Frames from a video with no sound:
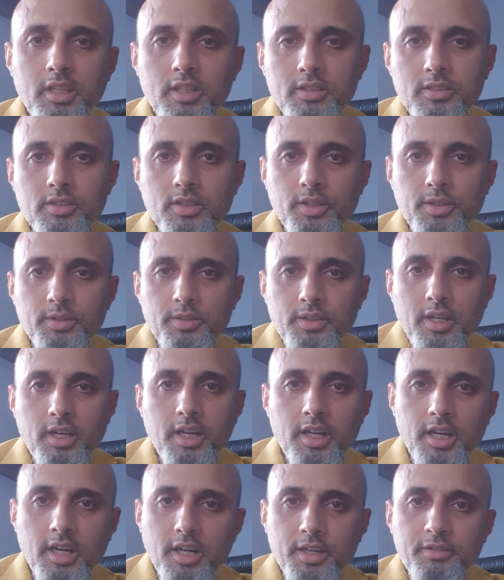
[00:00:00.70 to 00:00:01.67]
So
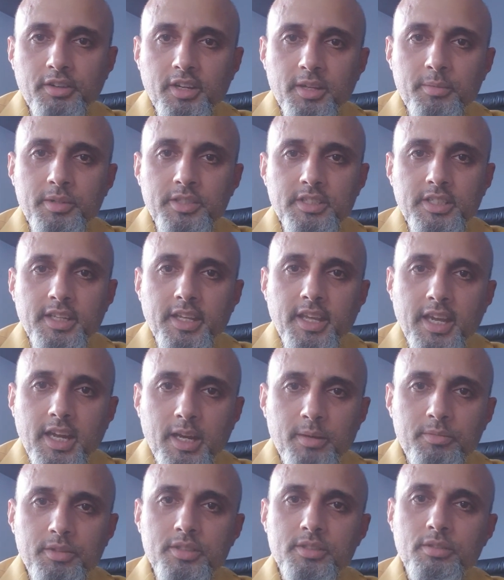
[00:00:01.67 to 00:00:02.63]
I recommended a
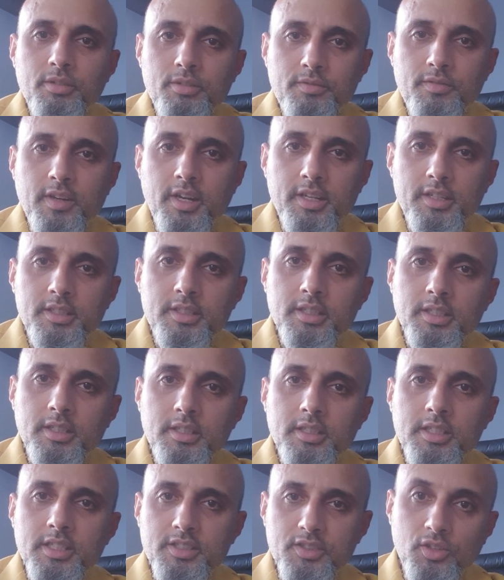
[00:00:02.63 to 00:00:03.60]
camera to a friend
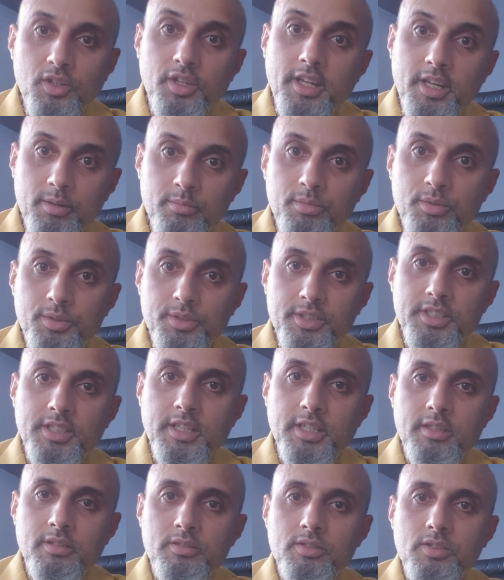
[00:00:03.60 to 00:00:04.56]
and he's gone out and bought it
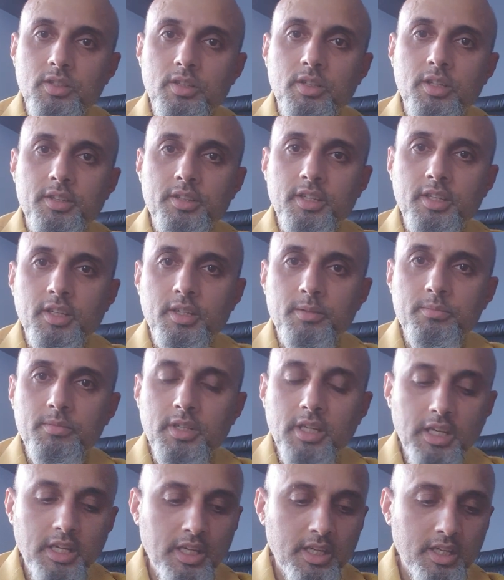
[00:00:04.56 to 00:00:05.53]
now. So I think I'm
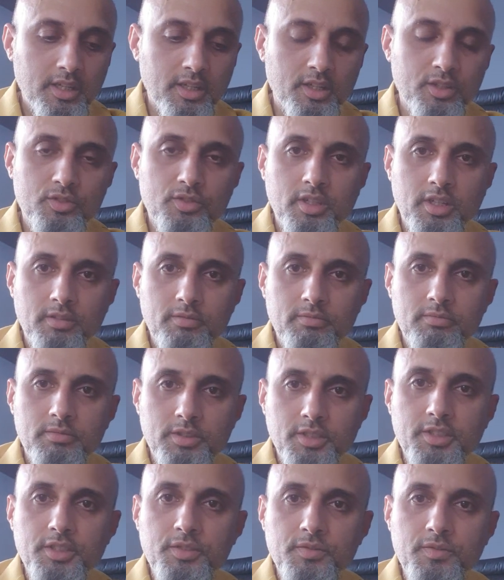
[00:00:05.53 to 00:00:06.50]
going to try and
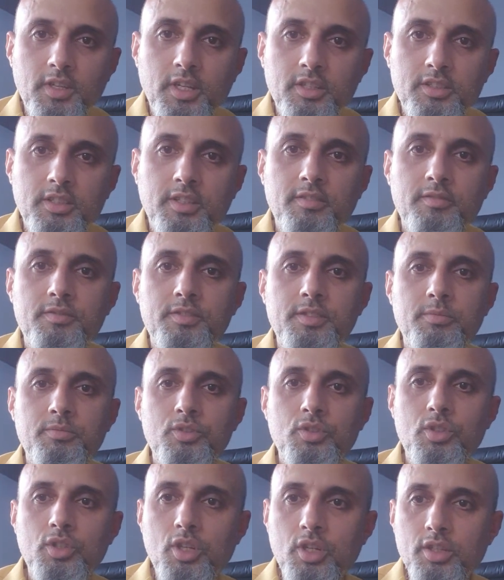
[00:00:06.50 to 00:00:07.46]
do this video to give some
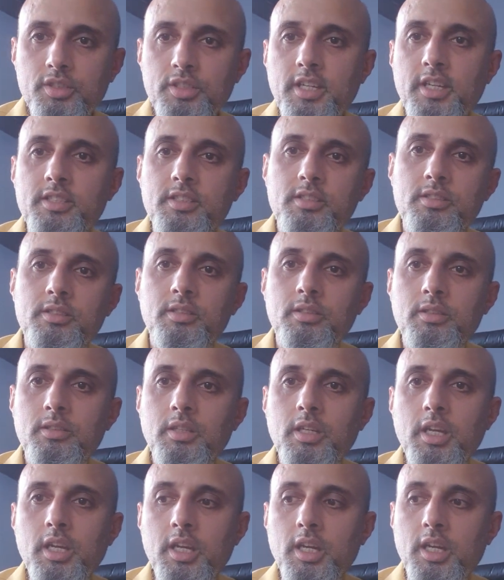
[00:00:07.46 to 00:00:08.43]
sort of context to
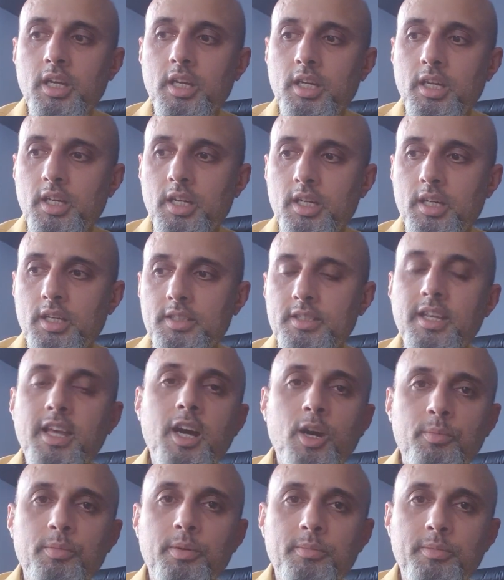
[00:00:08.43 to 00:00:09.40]

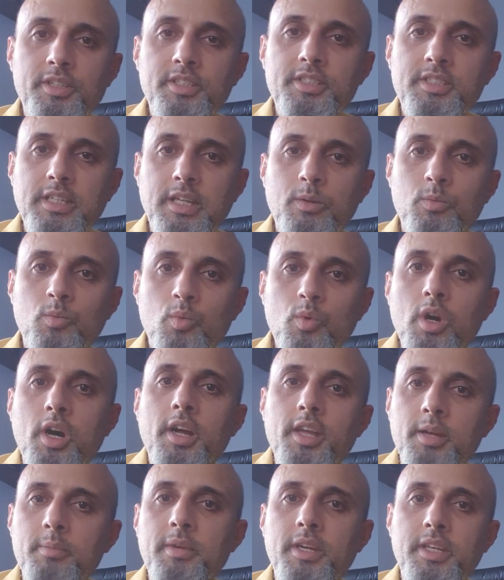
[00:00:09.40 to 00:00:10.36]
help him understand
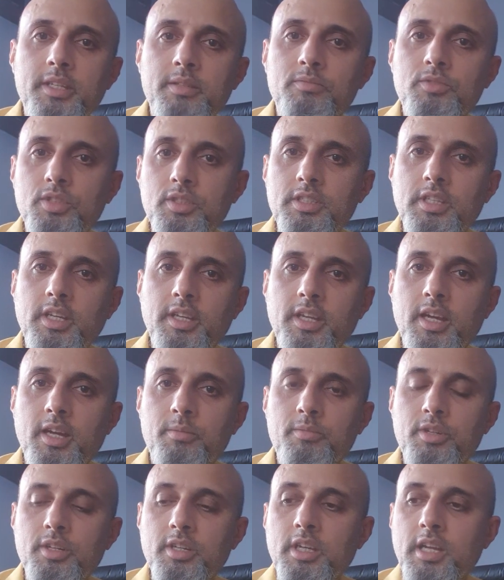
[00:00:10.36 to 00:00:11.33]
why I made him choose that
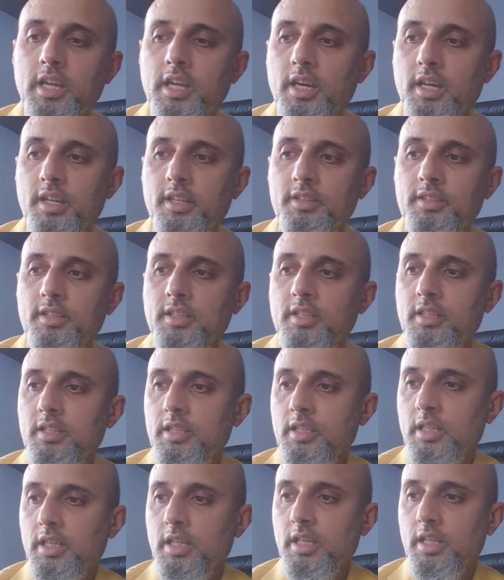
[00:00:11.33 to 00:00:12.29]
camera. And I think
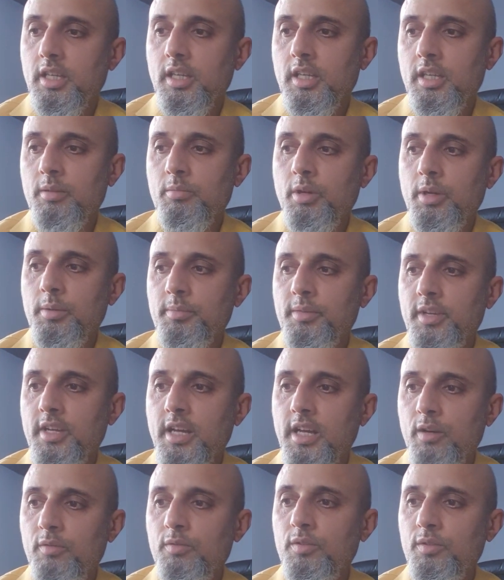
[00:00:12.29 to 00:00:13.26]
it might be a
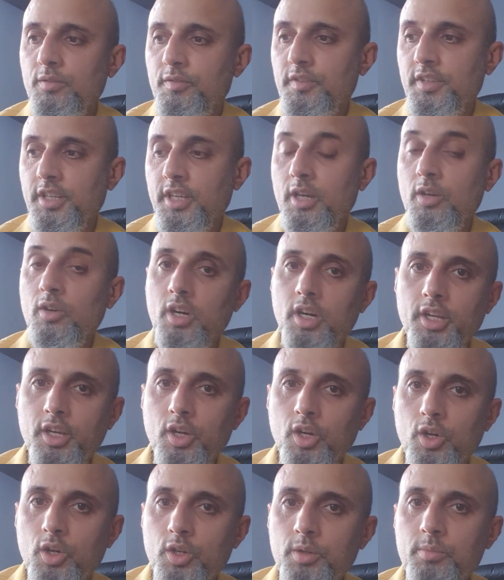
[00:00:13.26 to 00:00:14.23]
helpful video, I
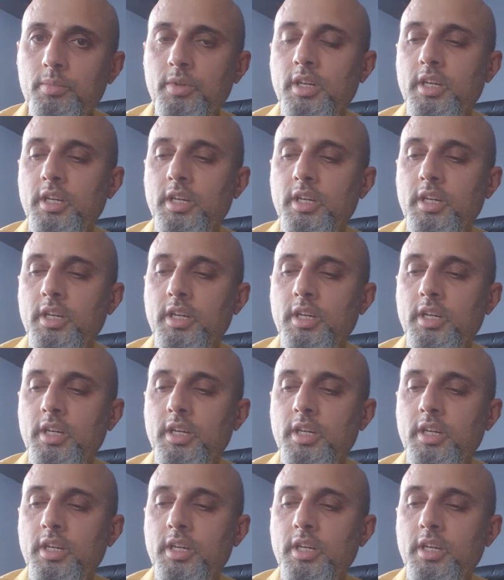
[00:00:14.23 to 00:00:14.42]
hope,